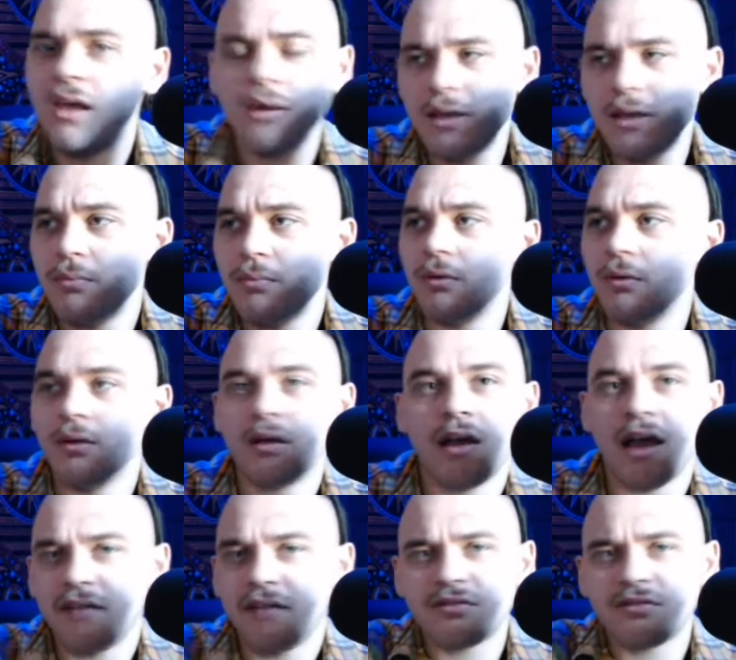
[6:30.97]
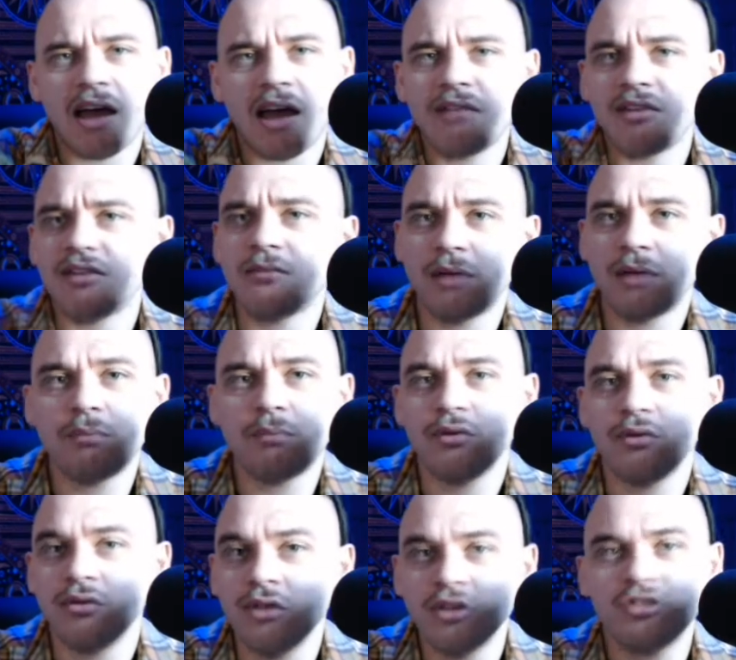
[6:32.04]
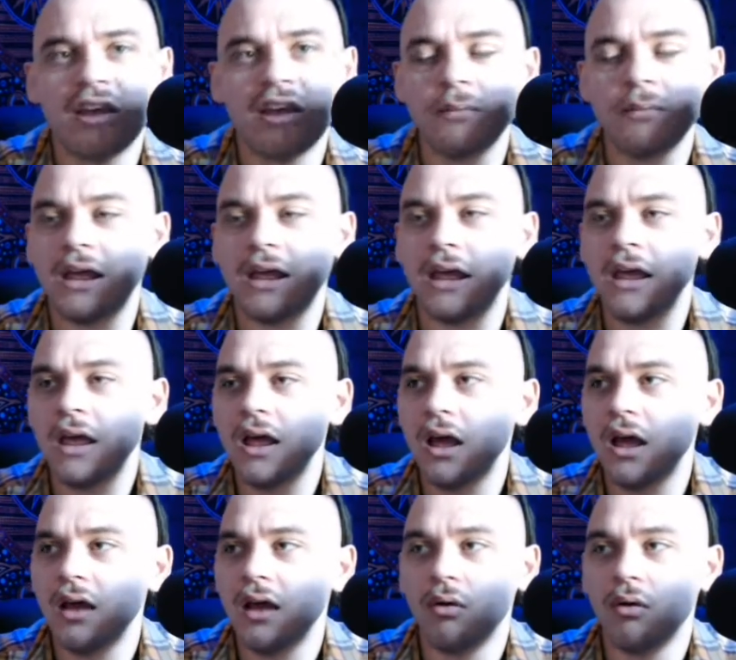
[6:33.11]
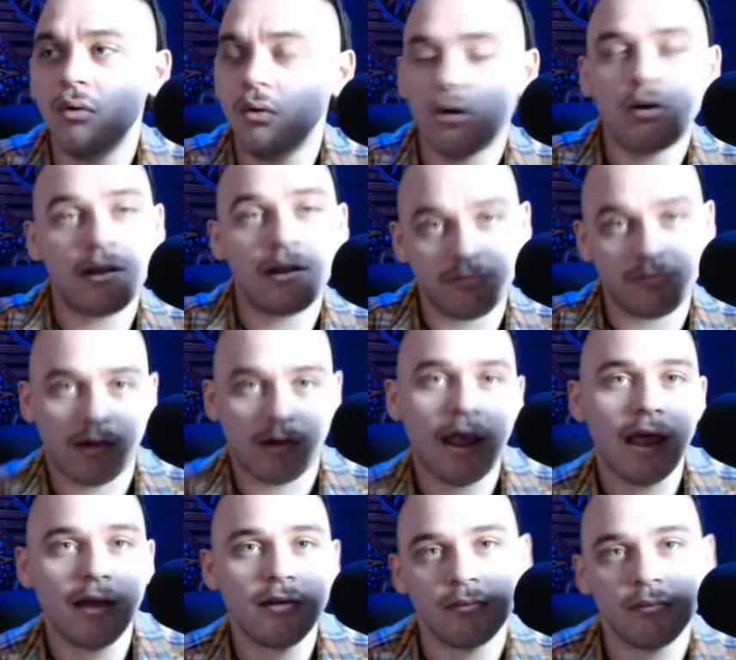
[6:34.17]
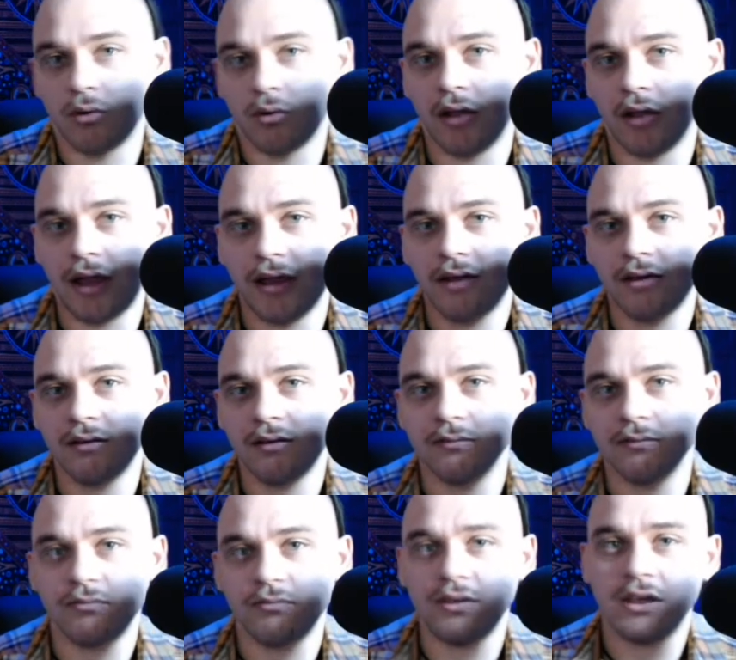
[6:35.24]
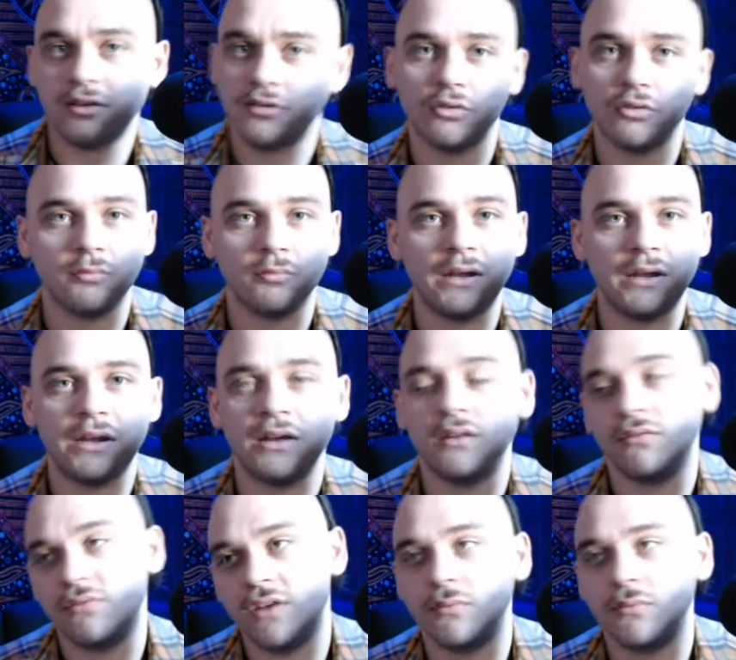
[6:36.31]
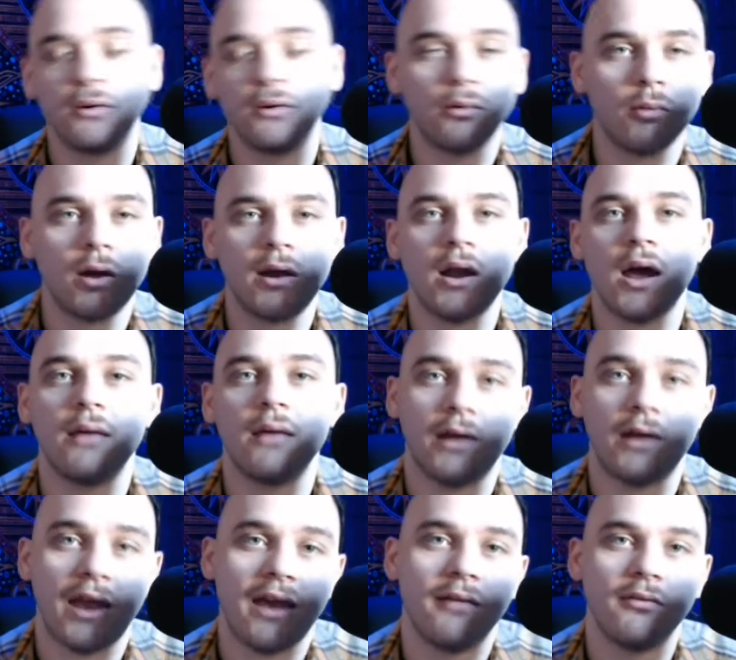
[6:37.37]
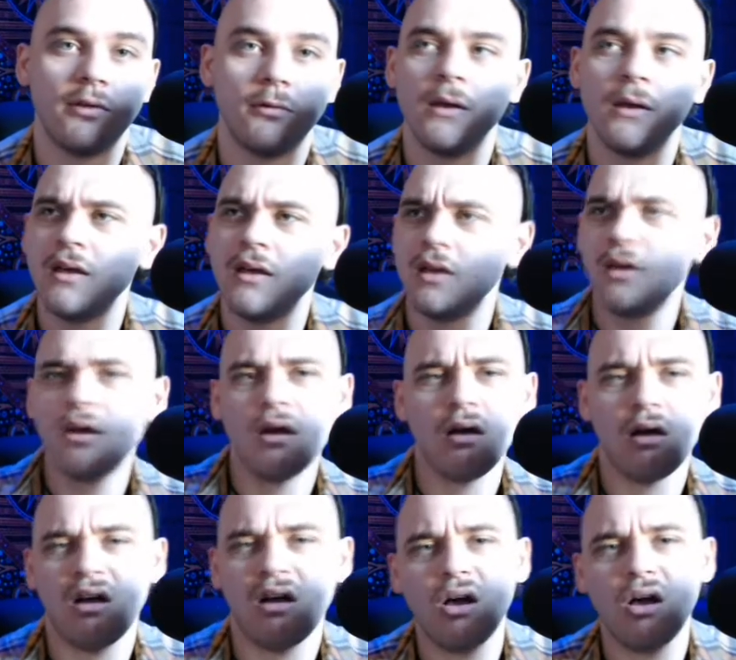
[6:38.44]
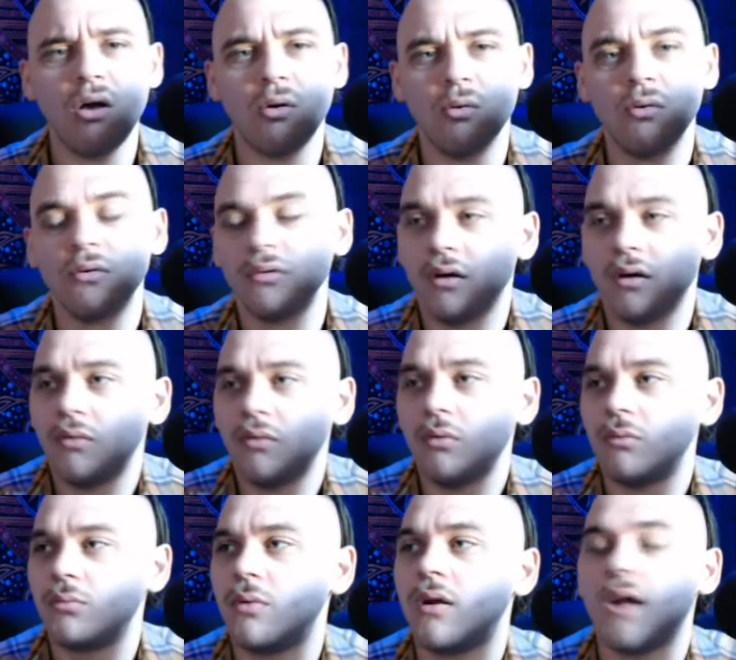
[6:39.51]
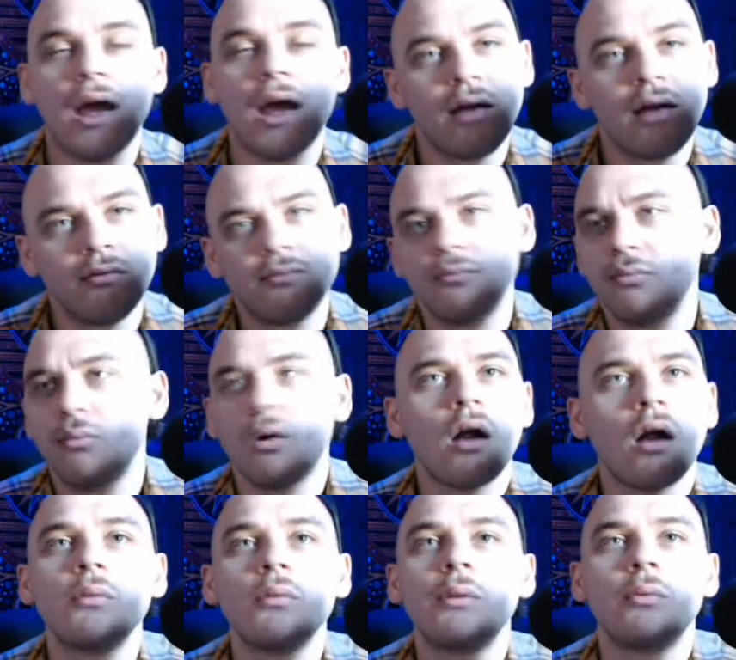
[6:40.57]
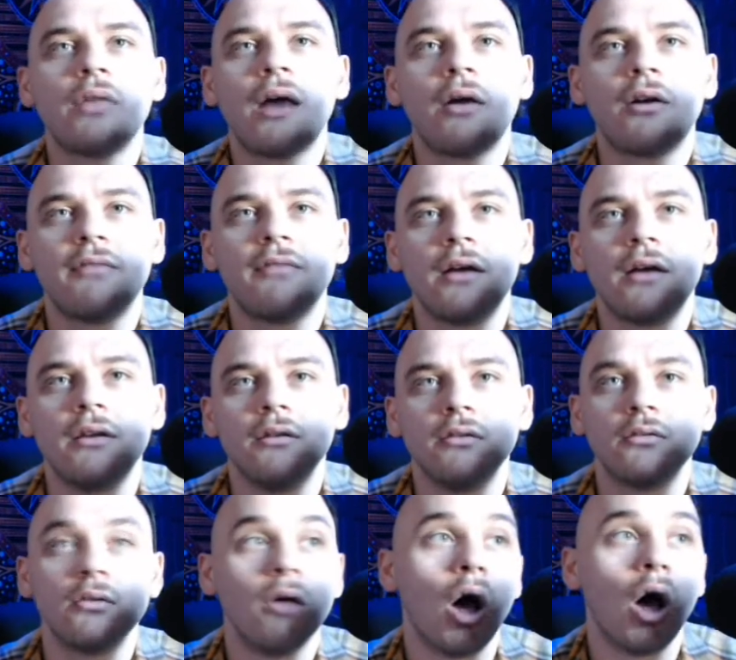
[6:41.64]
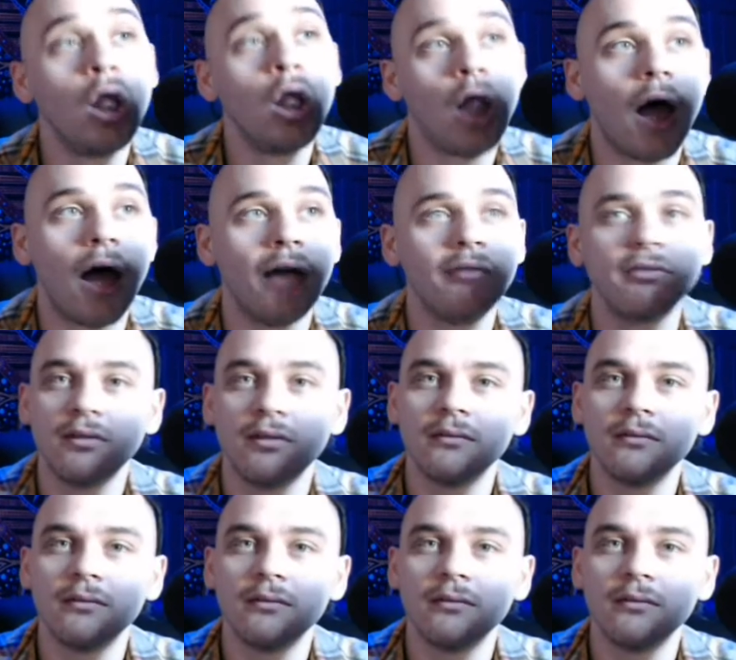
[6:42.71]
People, I've heard people say to me, or I've read, more like, via social media, Facebook, whatnot, what have you, what are we without our values? Alive.